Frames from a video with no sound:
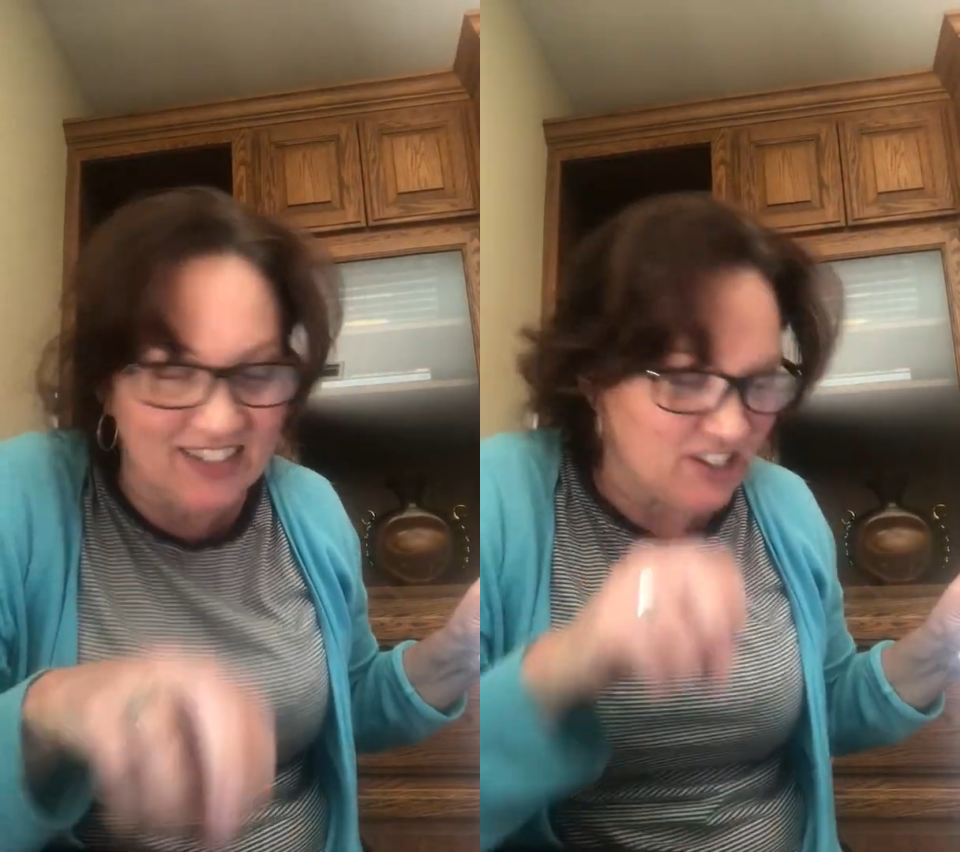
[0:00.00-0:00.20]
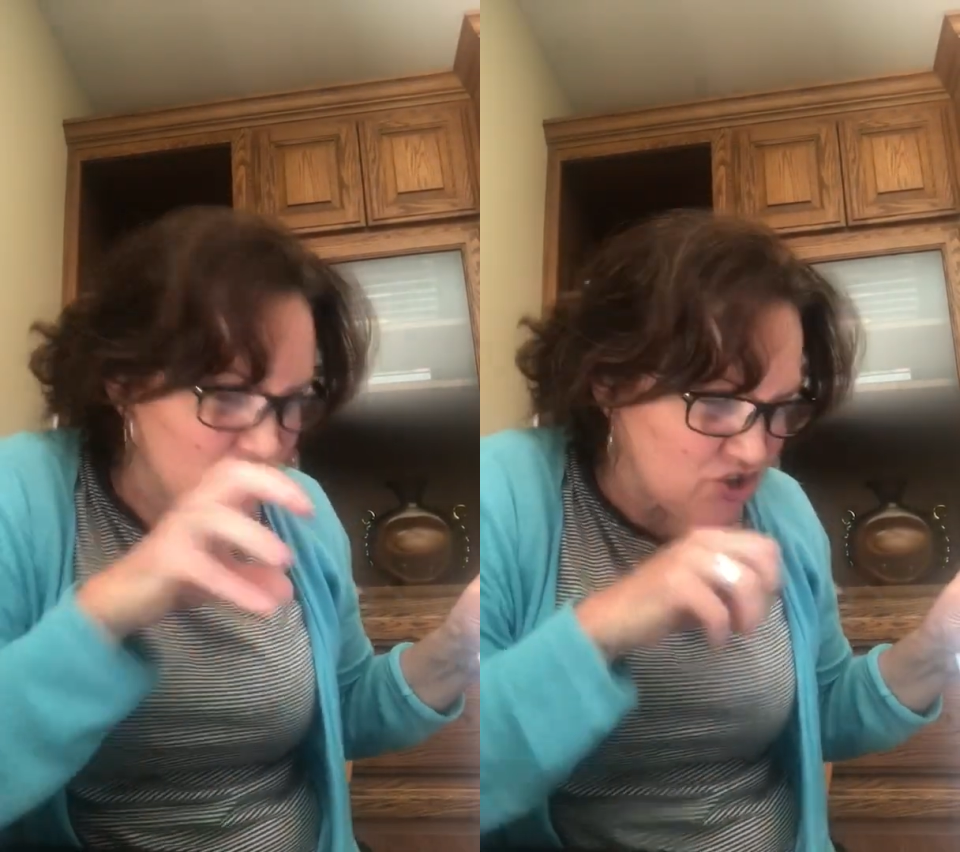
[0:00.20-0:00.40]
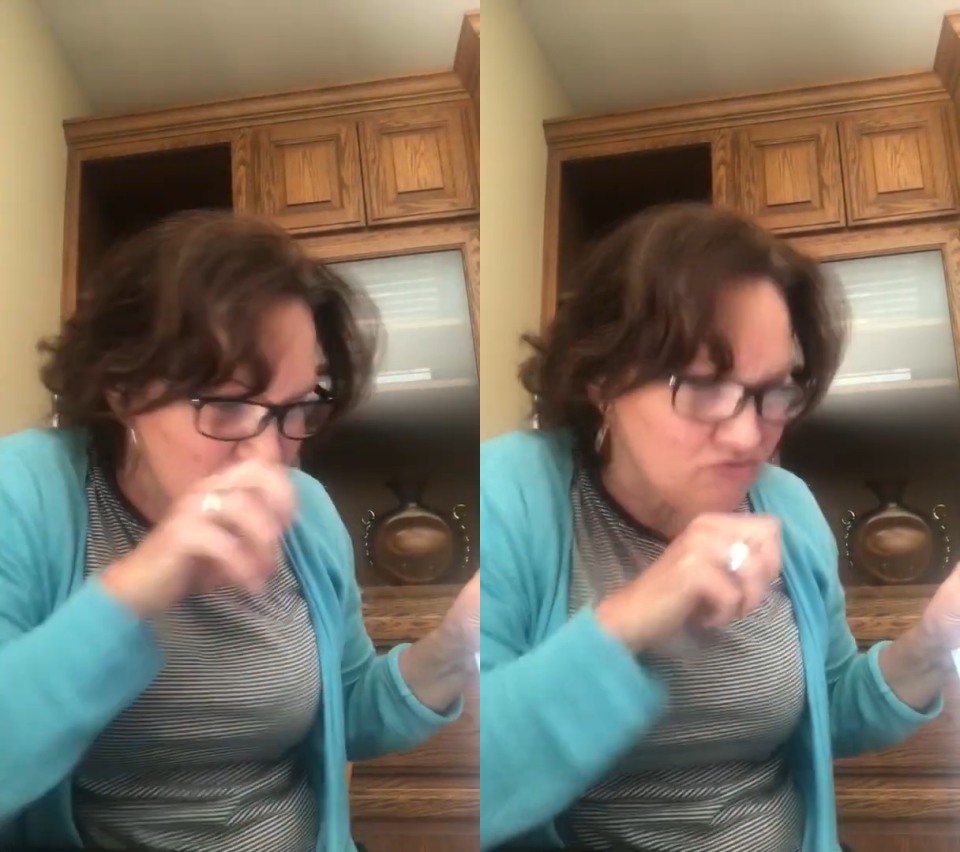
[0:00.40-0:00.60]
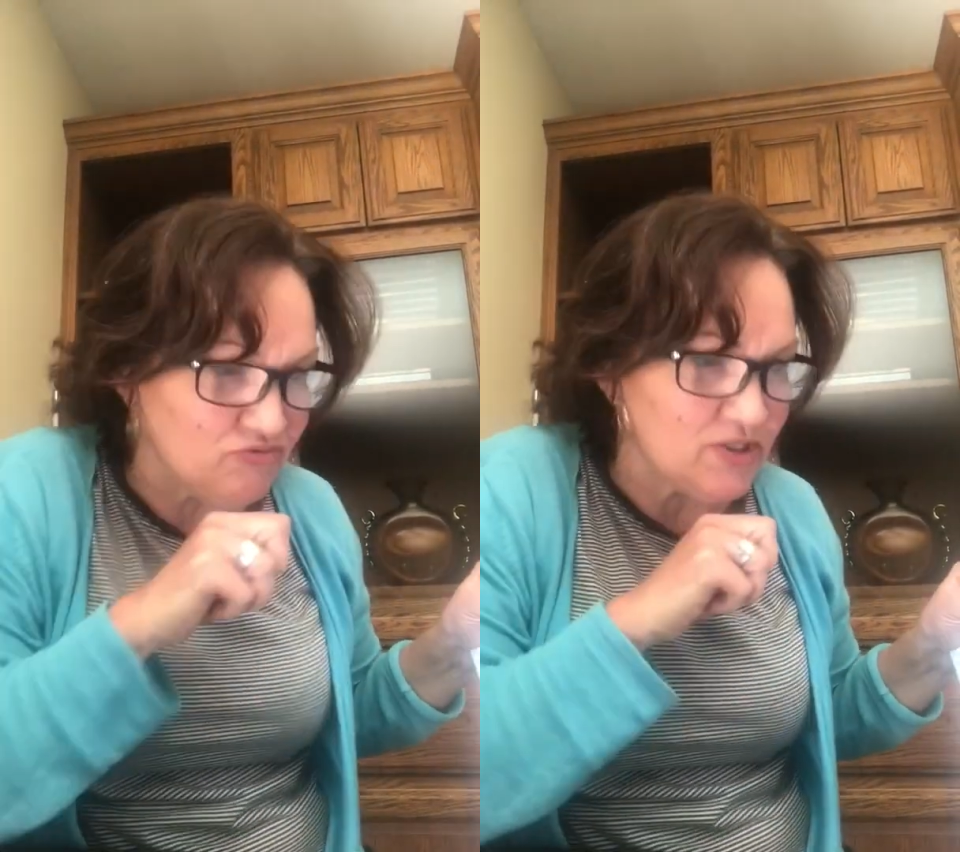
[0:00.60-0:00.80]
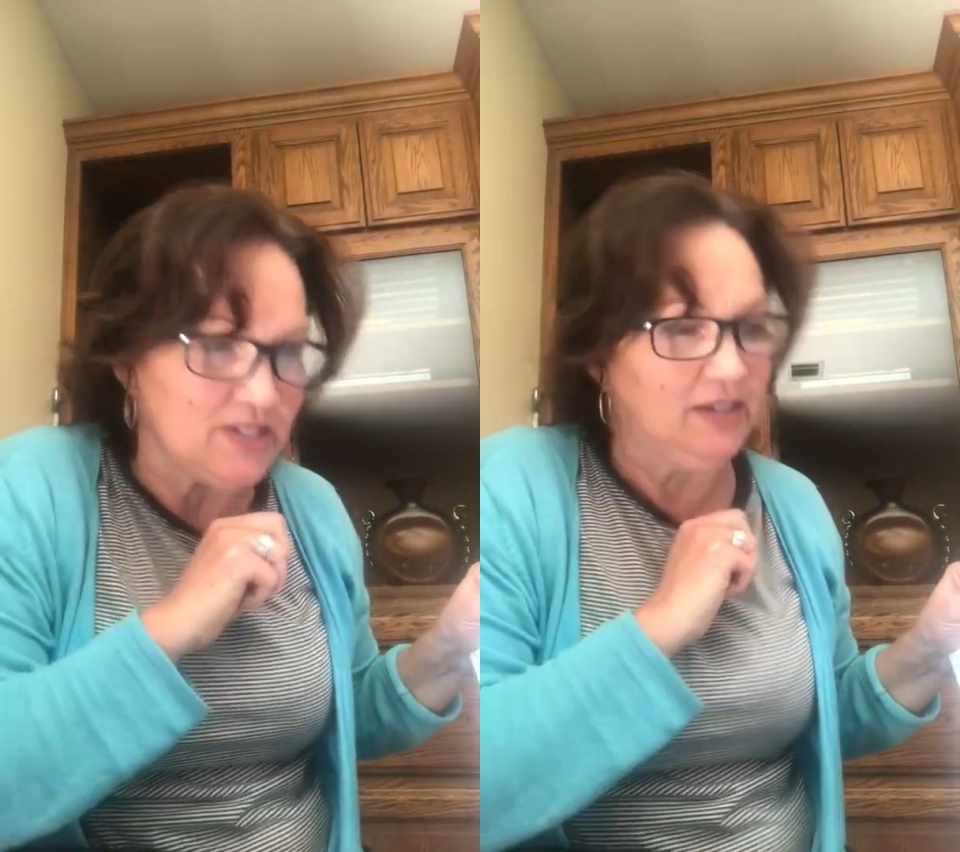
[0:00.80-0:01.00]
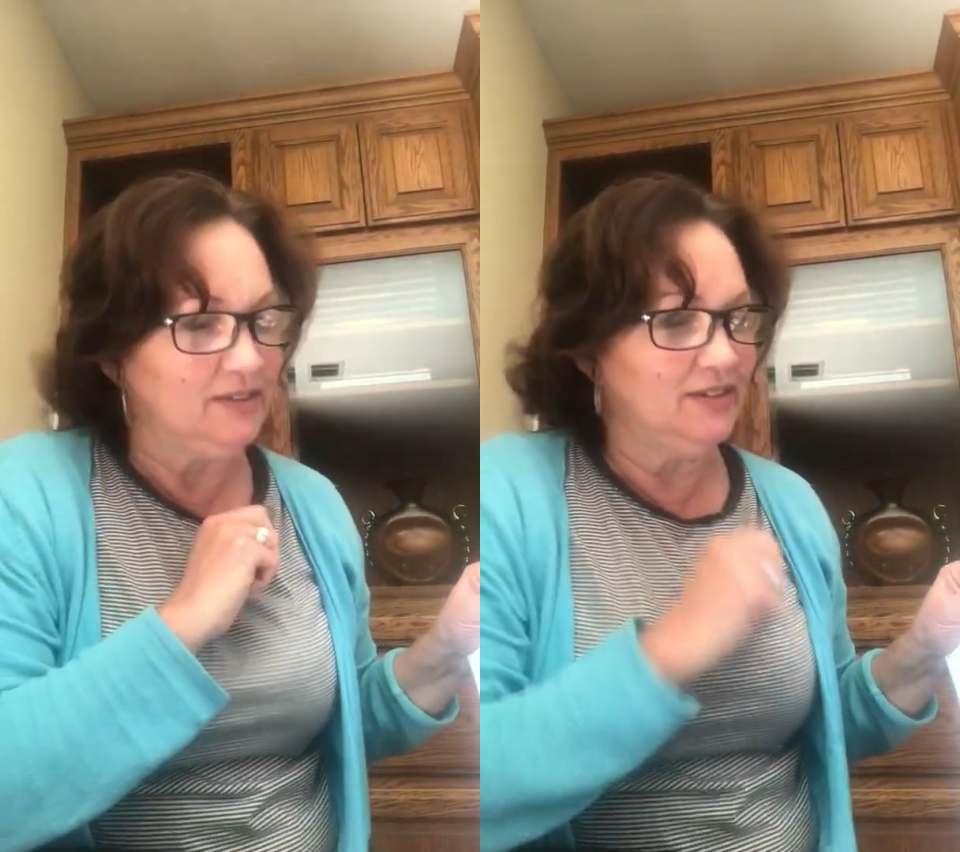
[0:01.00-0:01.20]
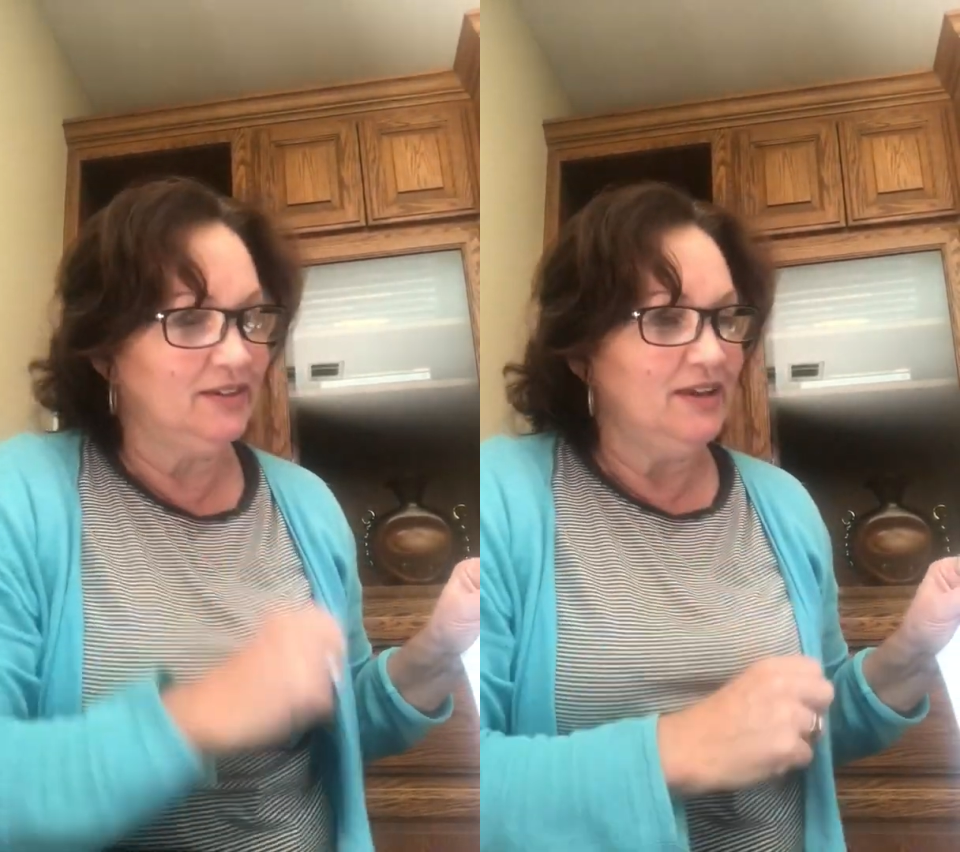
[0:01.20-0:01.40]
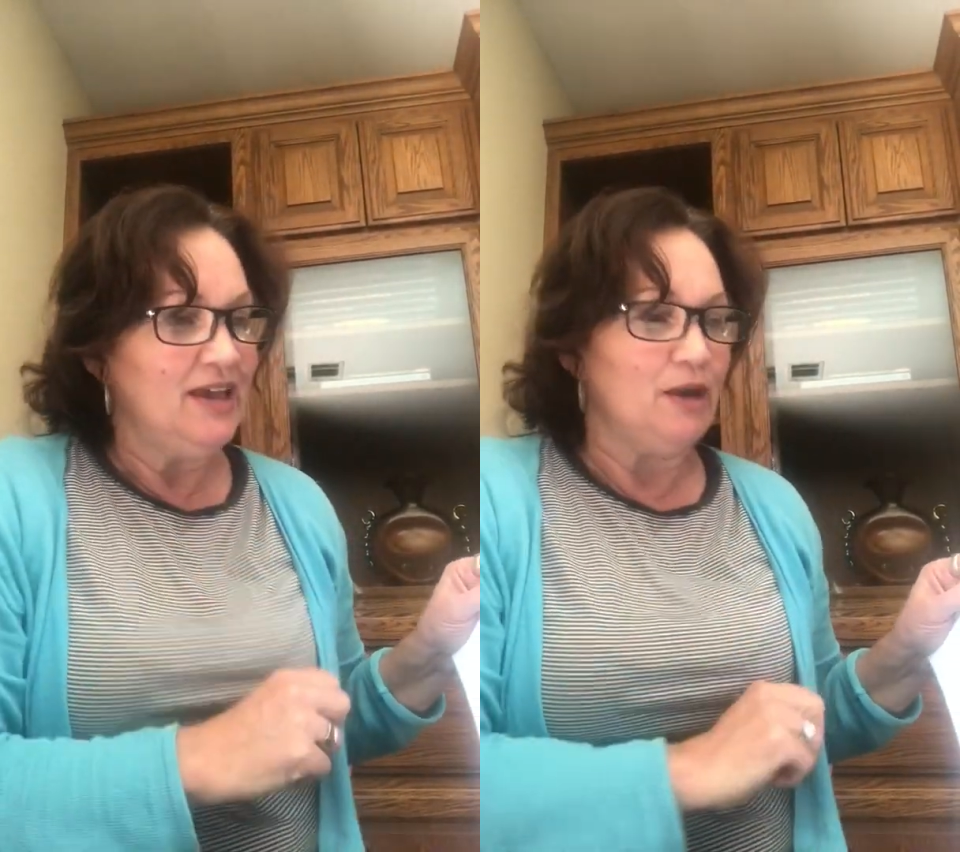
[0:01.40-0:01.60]
and chews.
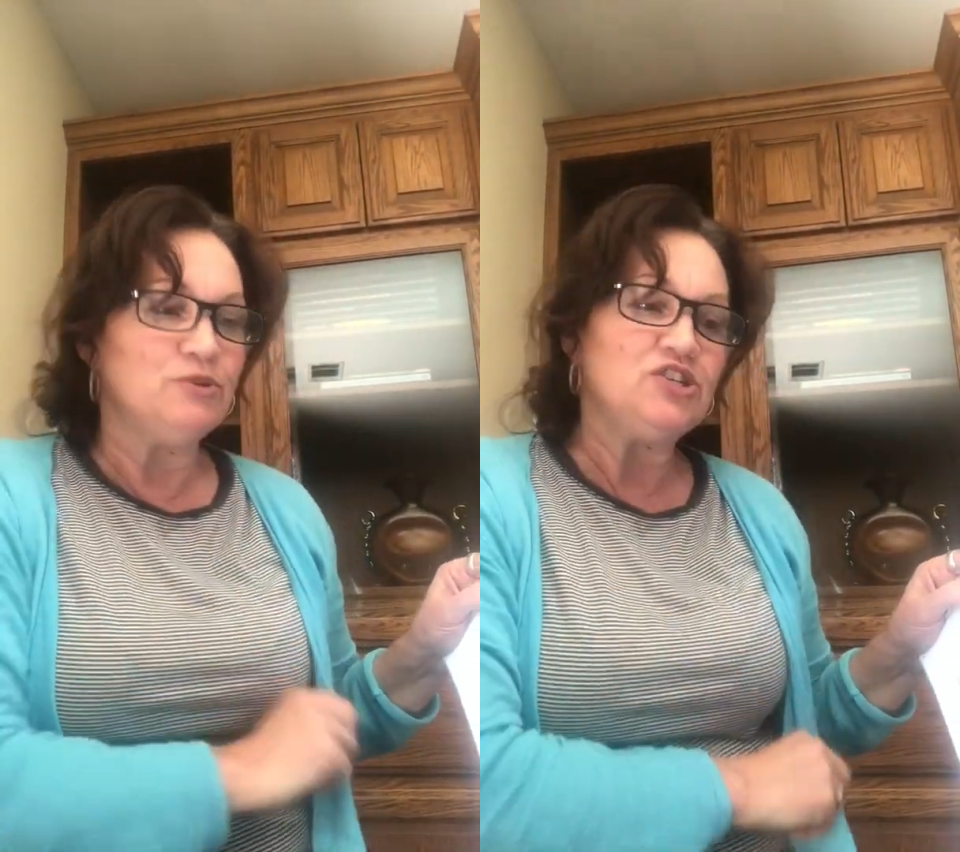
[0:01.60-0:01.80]
And when